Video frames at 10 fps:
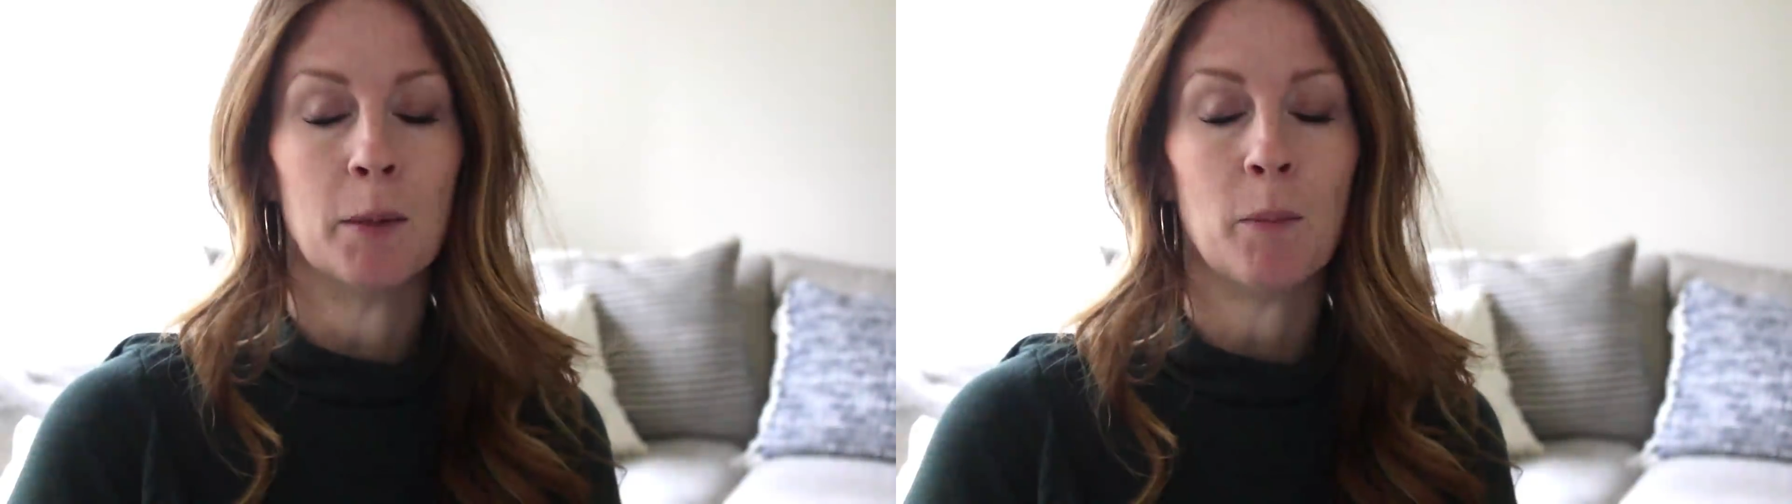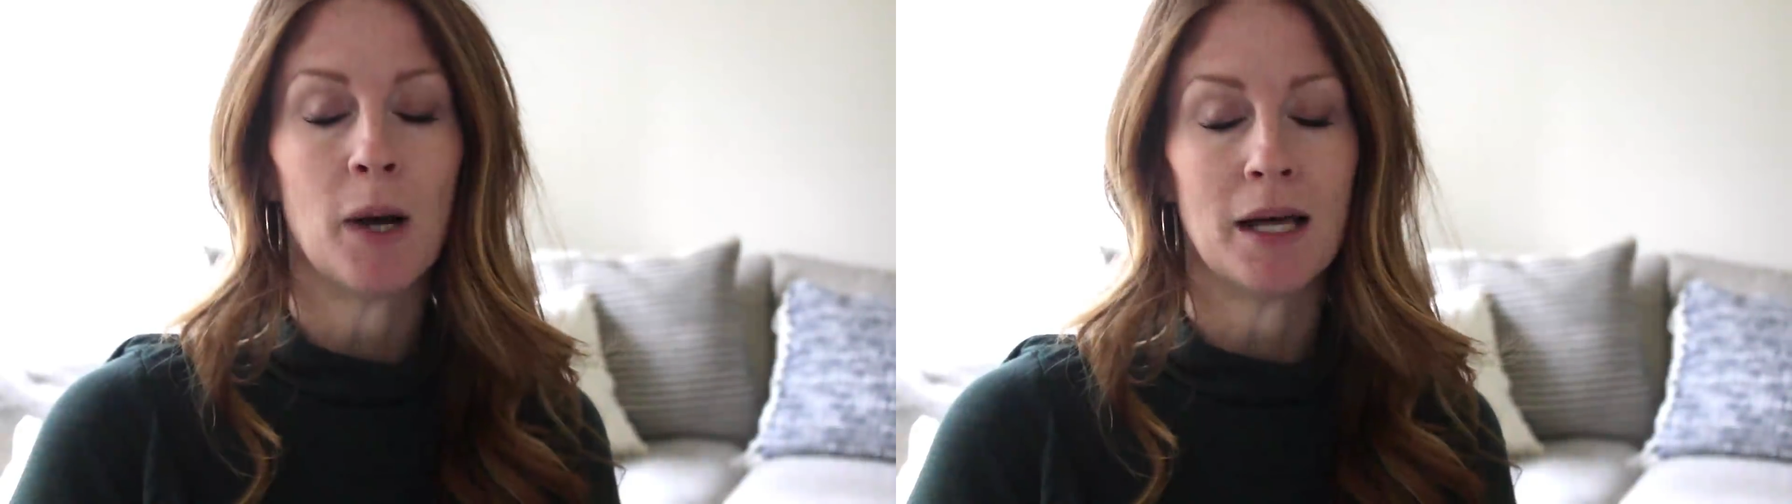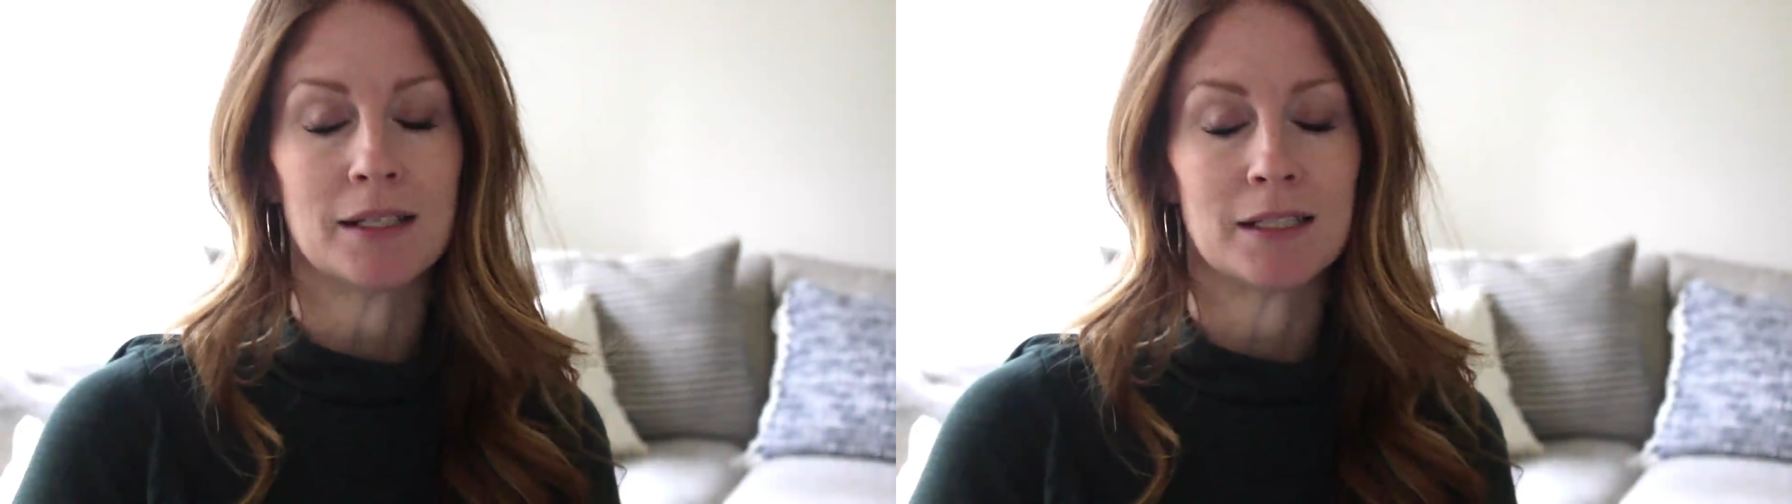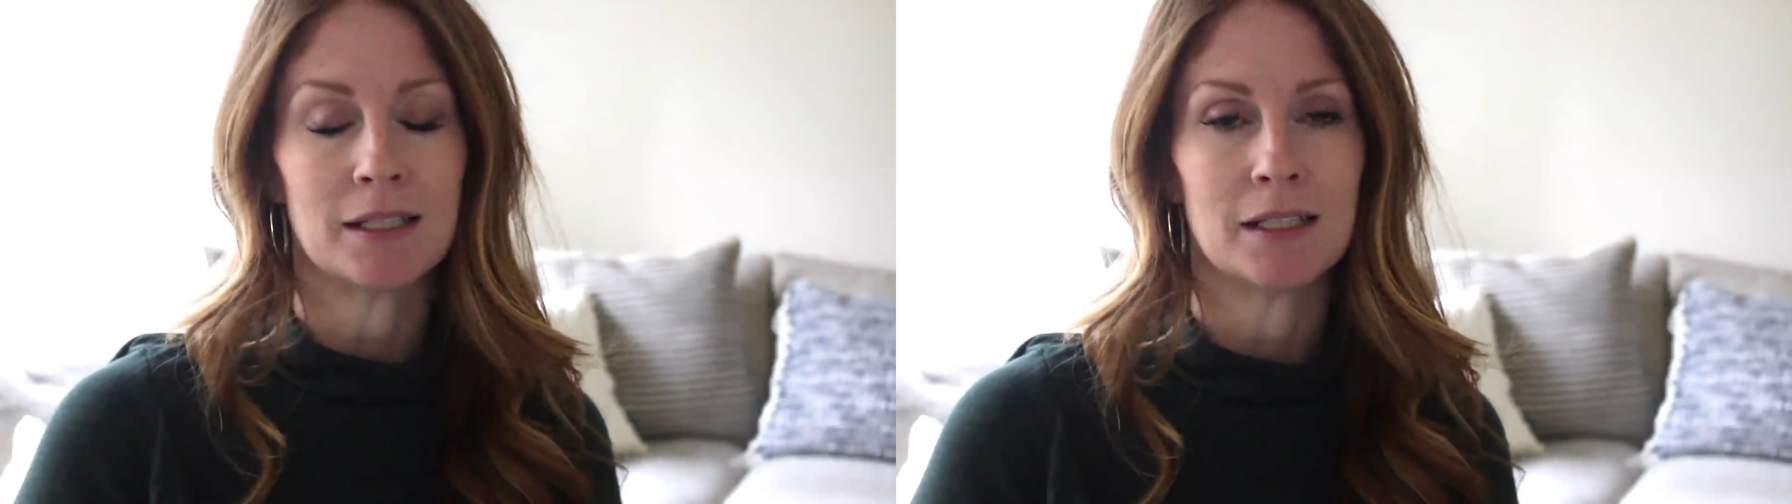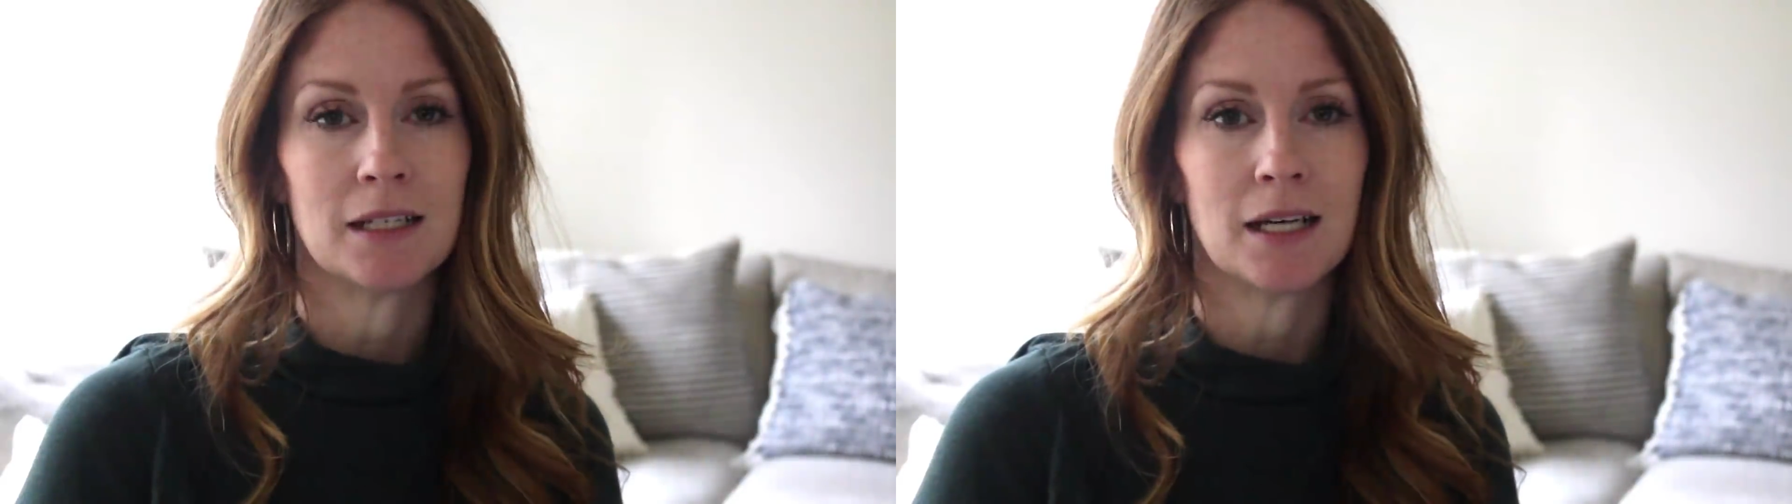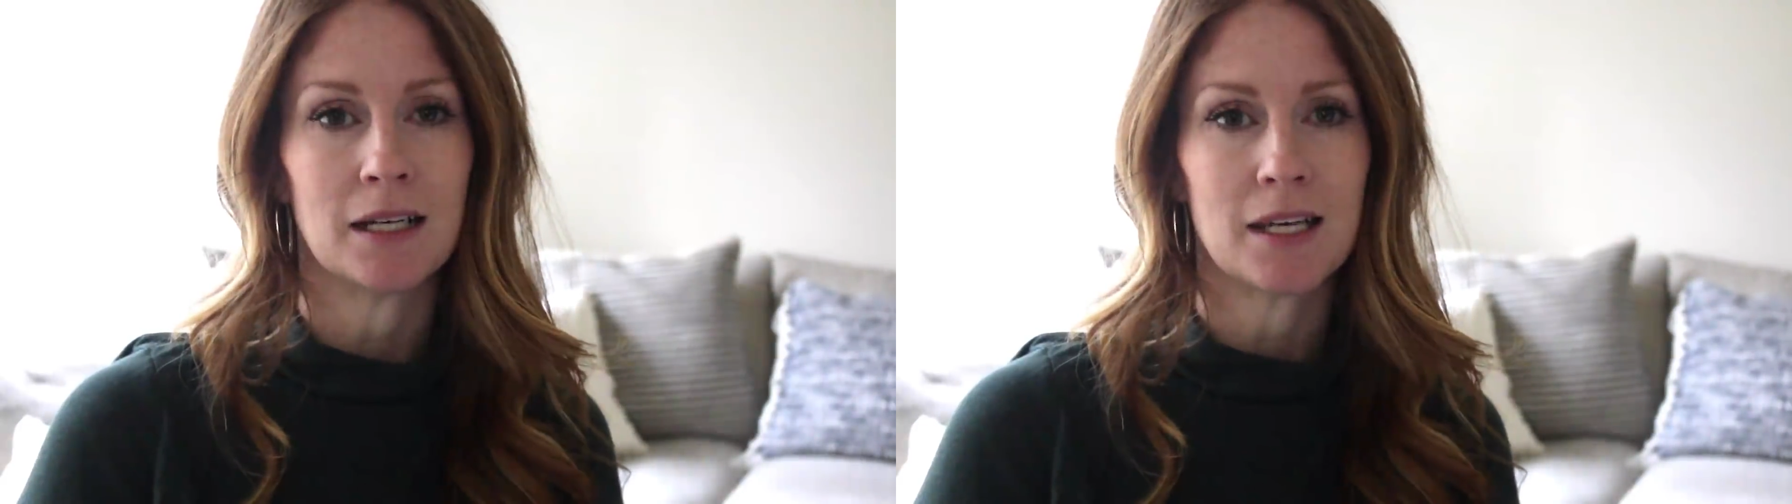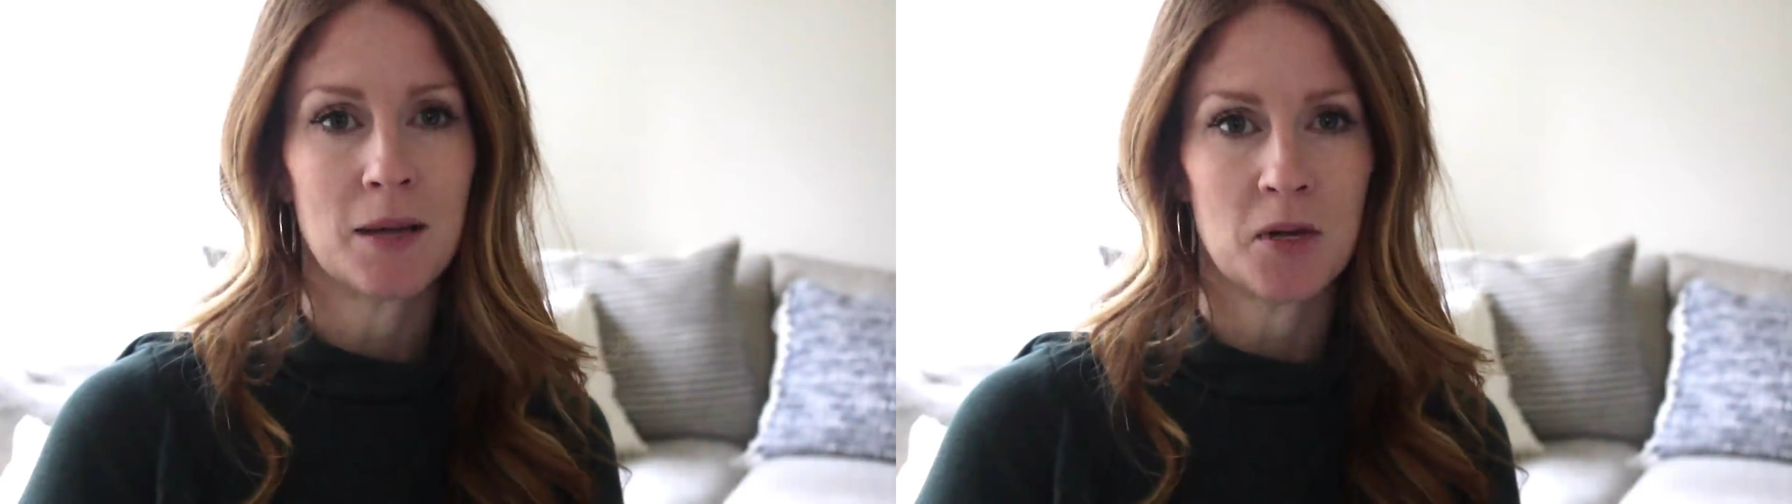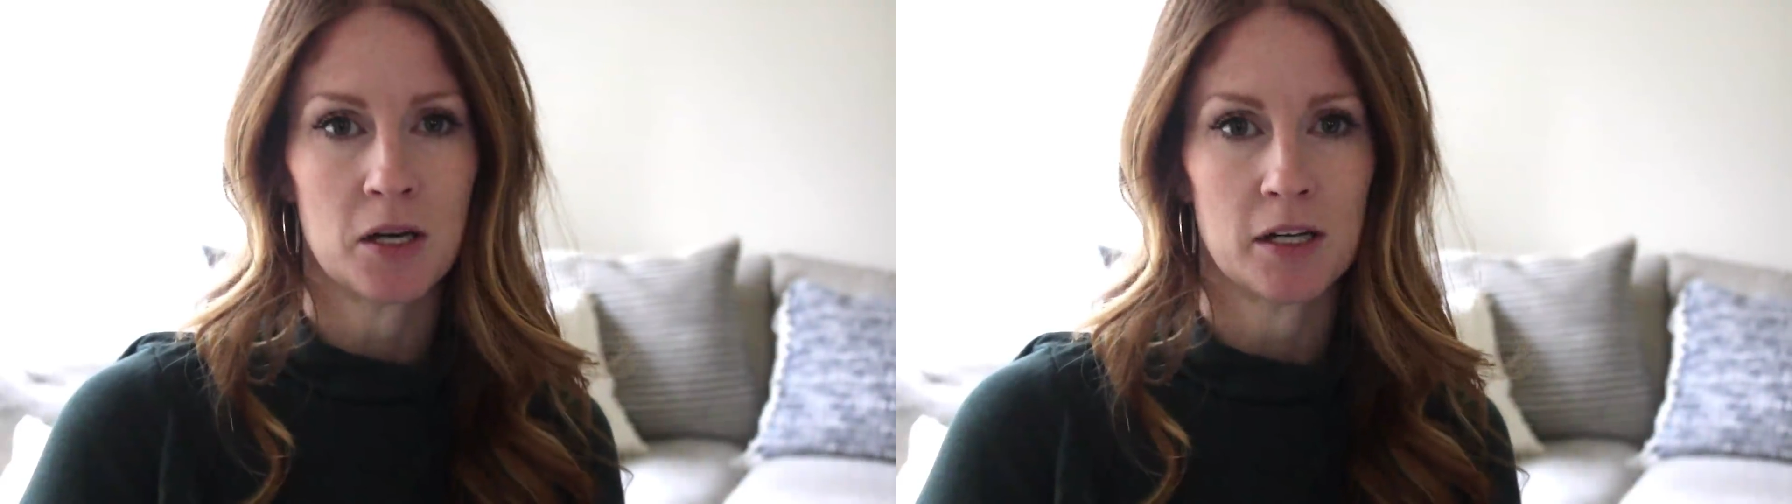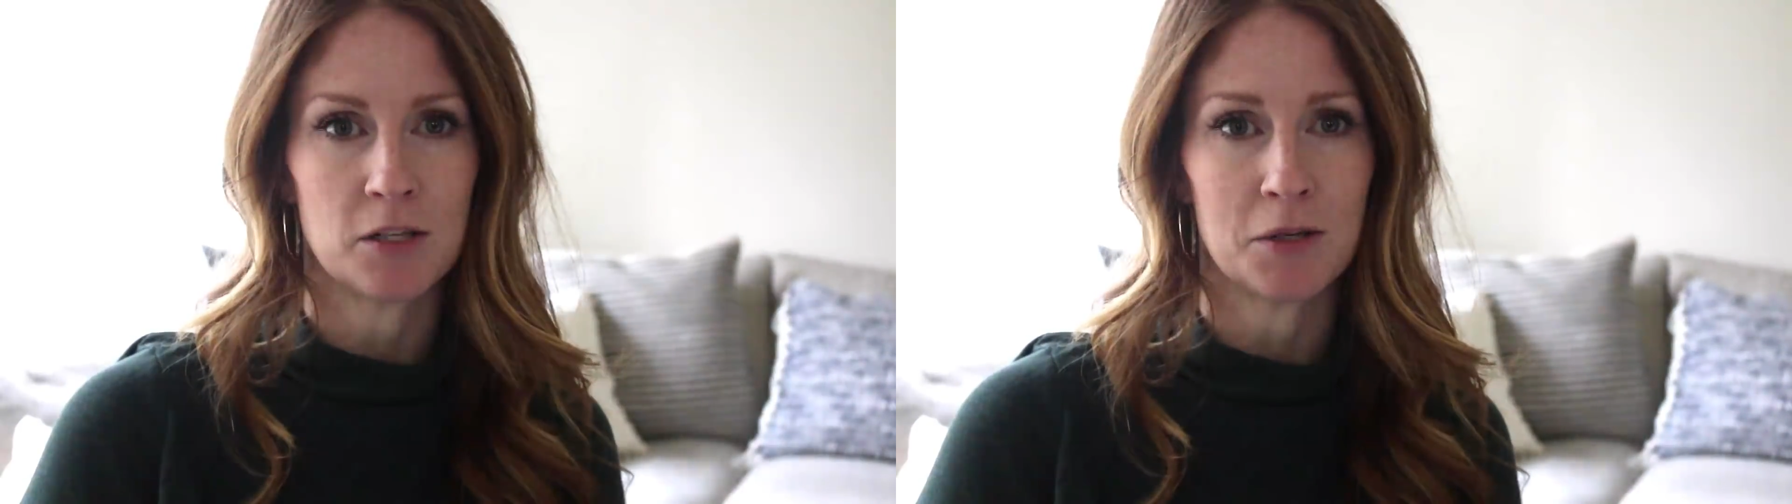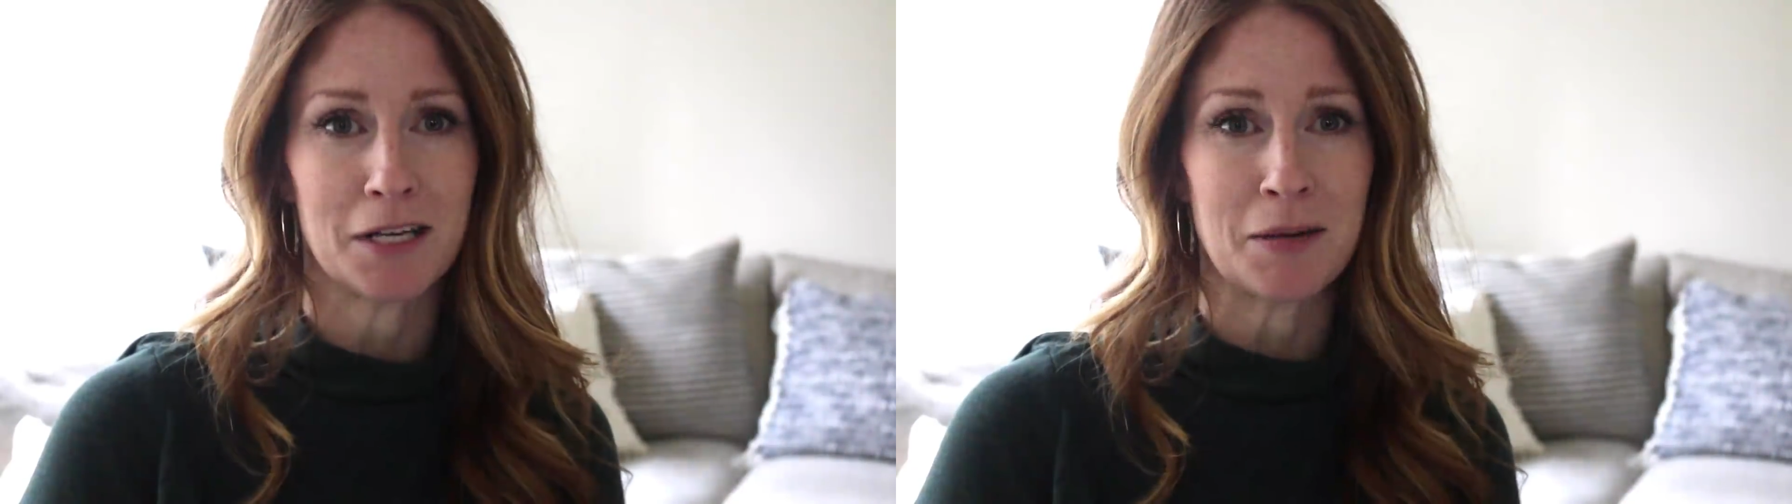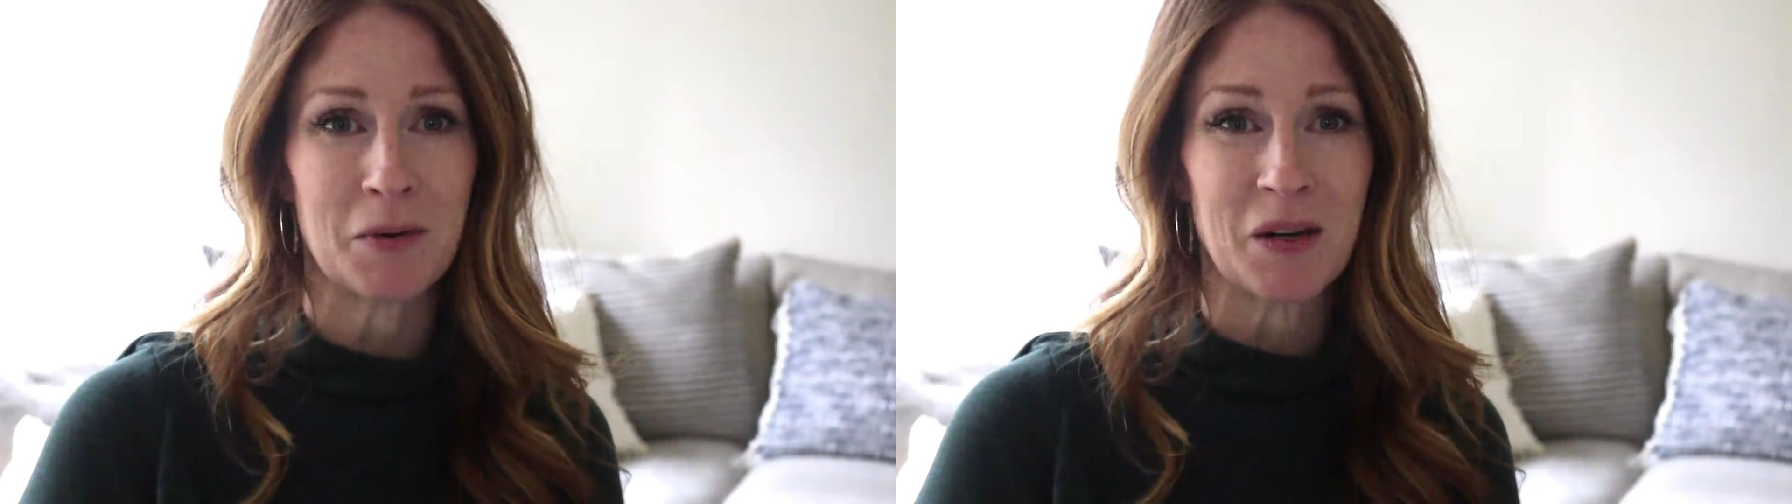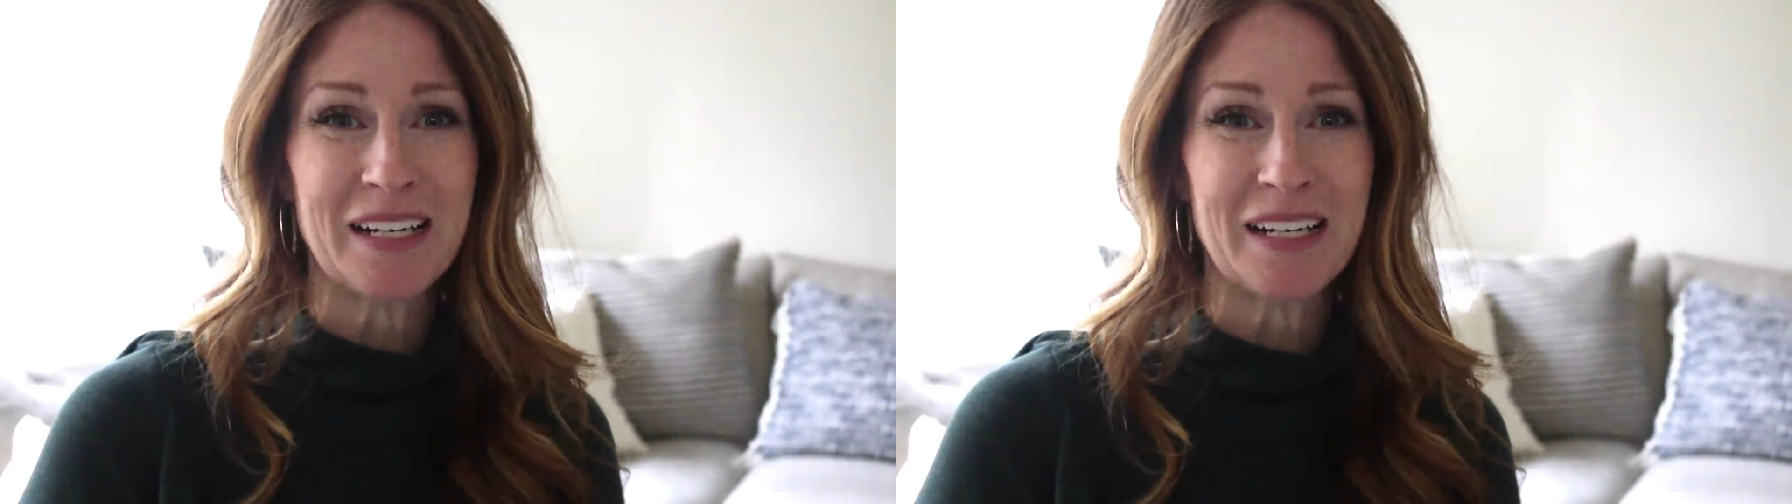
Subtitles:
But I think I'm not gonna do it anymore.